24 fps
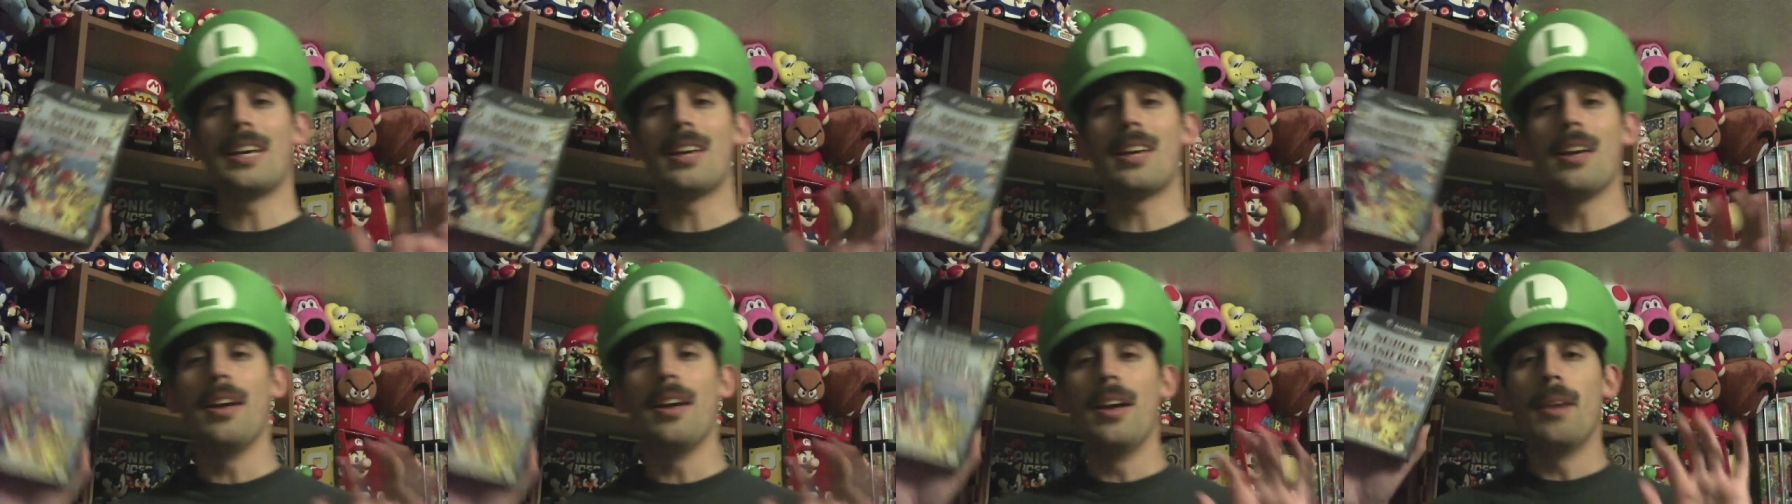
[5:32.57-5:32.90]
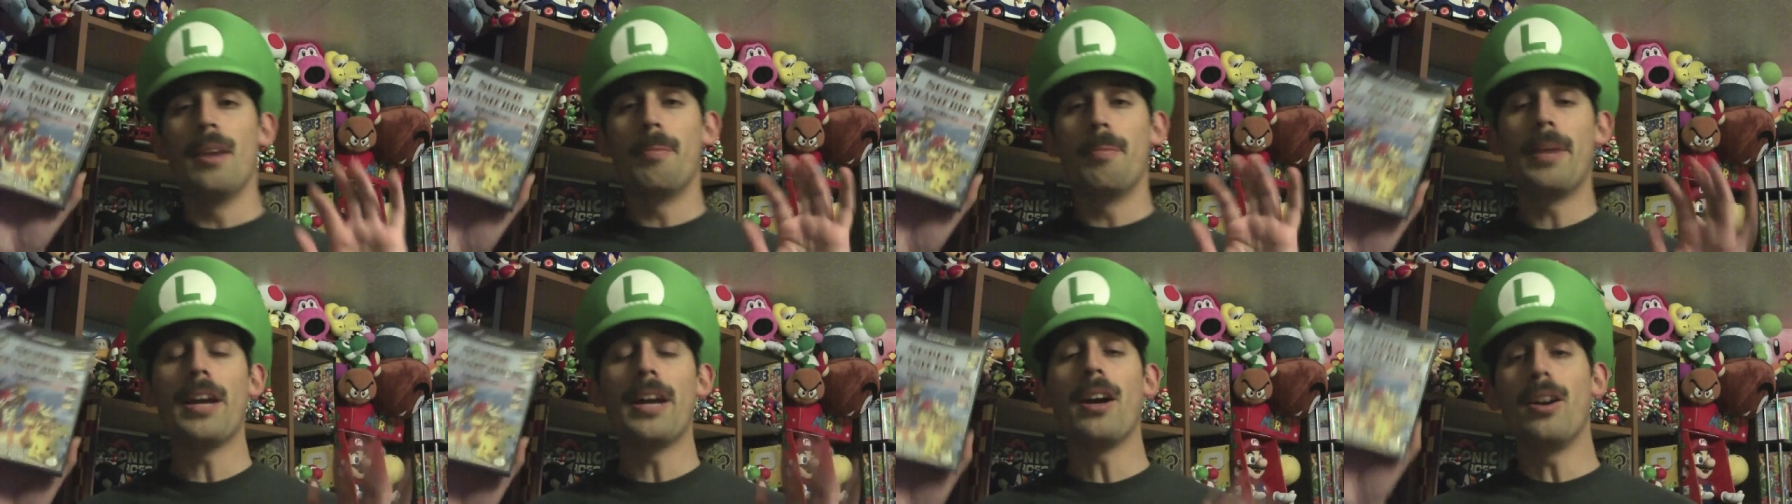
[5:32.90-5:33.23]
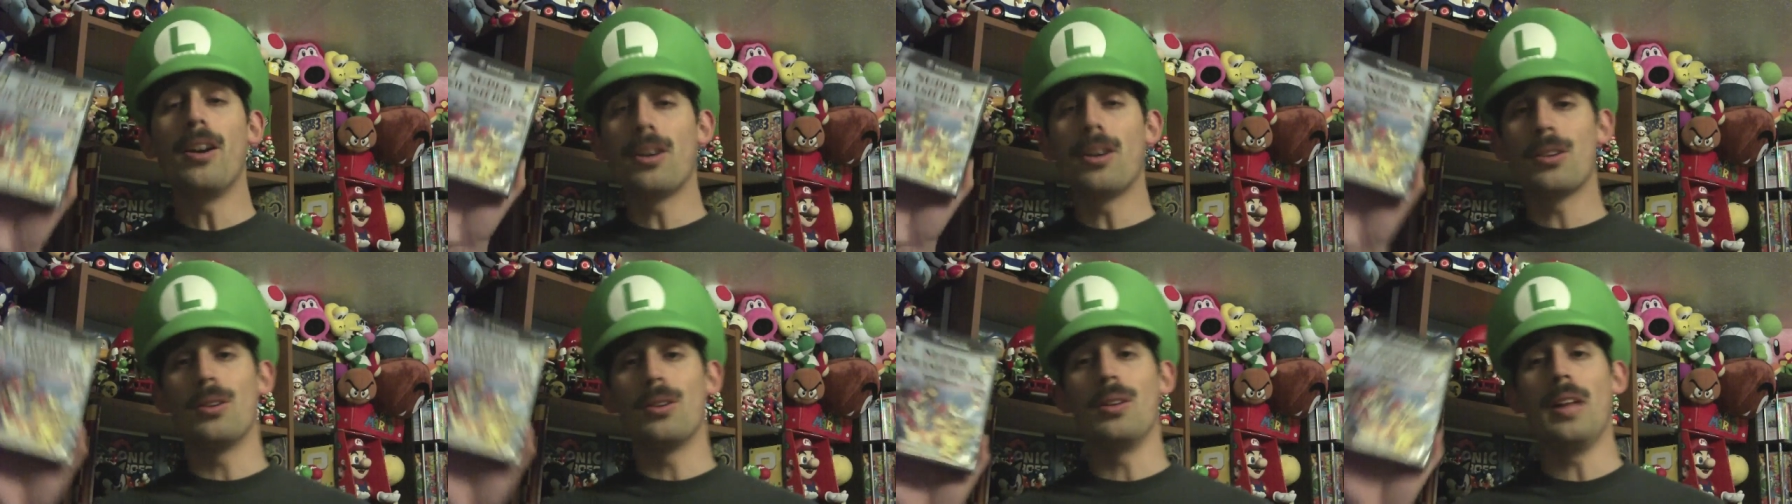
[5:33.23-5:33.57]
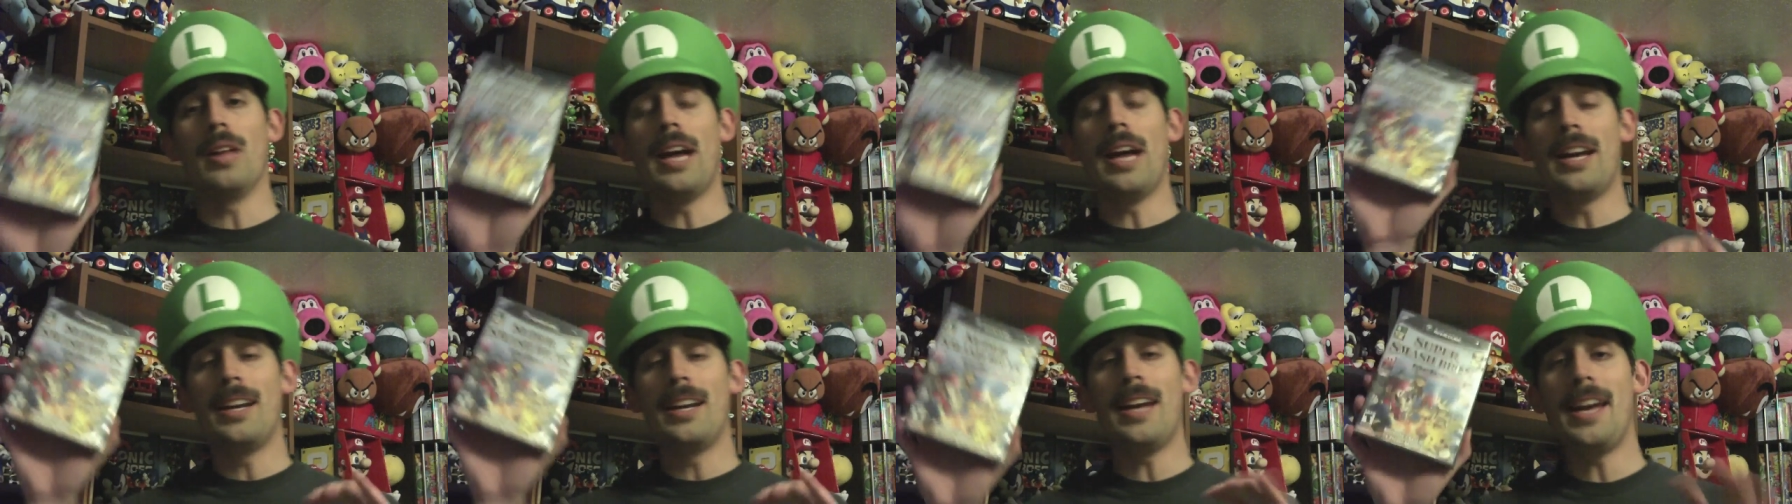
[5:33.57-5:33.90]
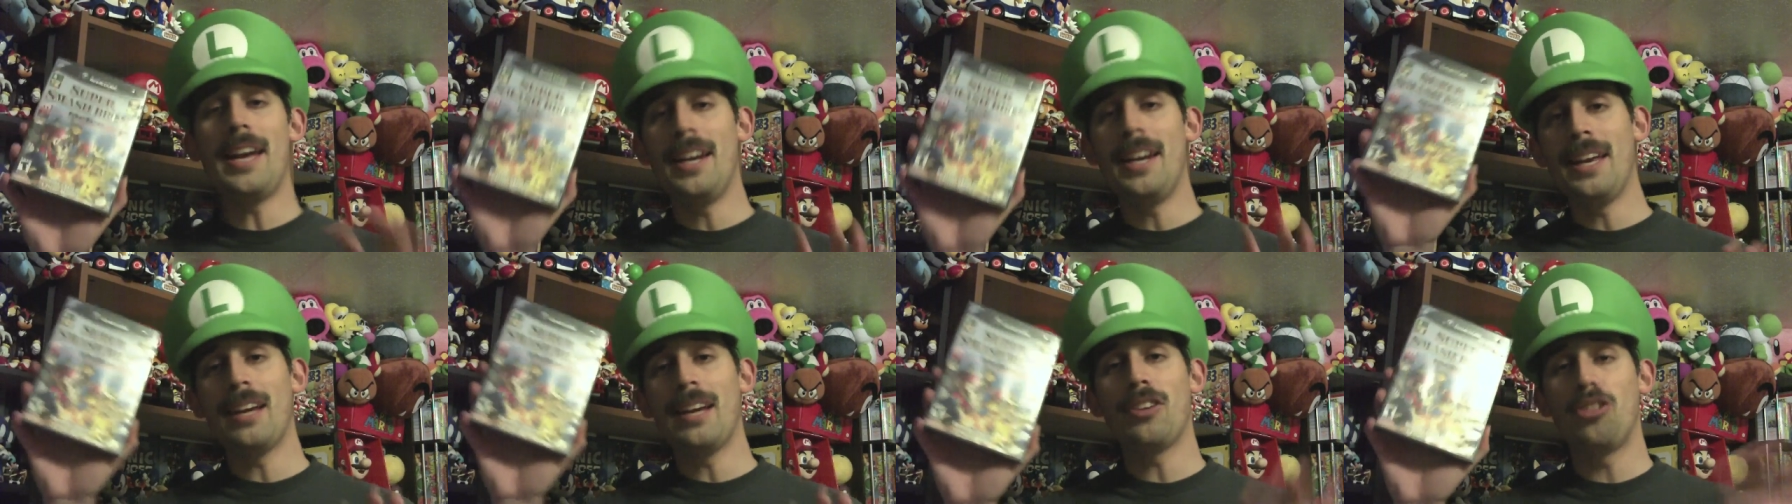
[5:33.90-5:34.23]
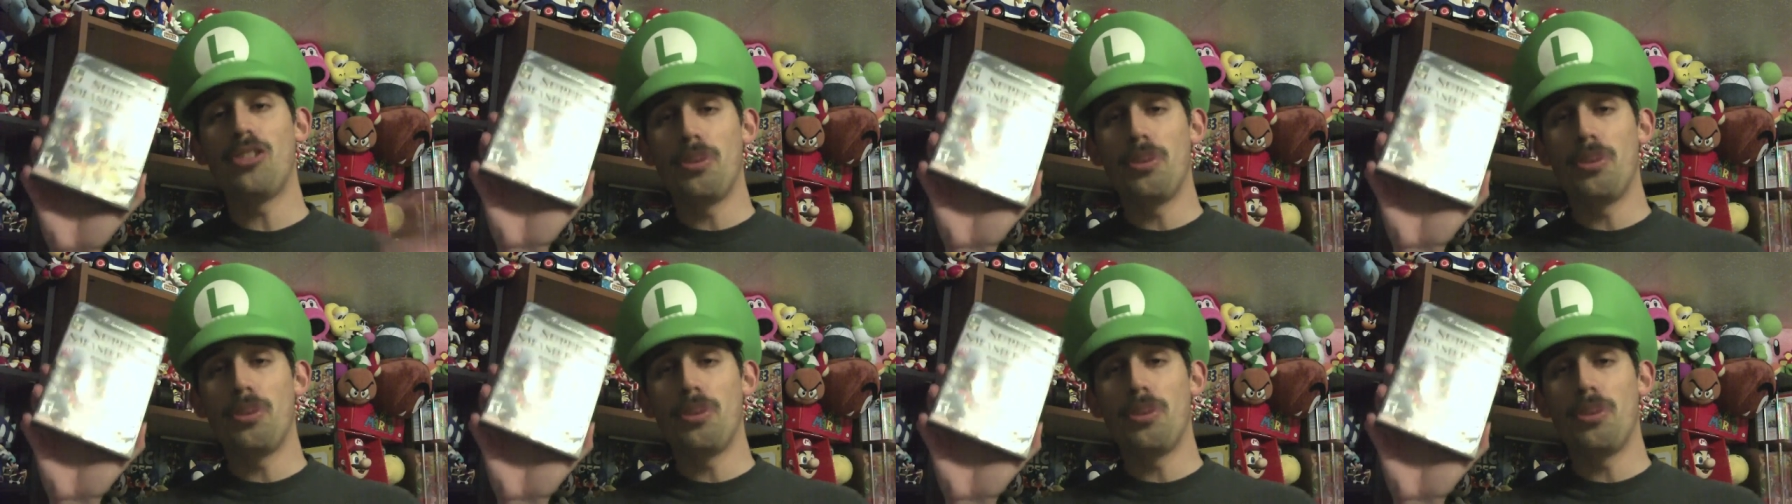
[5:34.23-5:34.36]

Like, my uncle had an NES,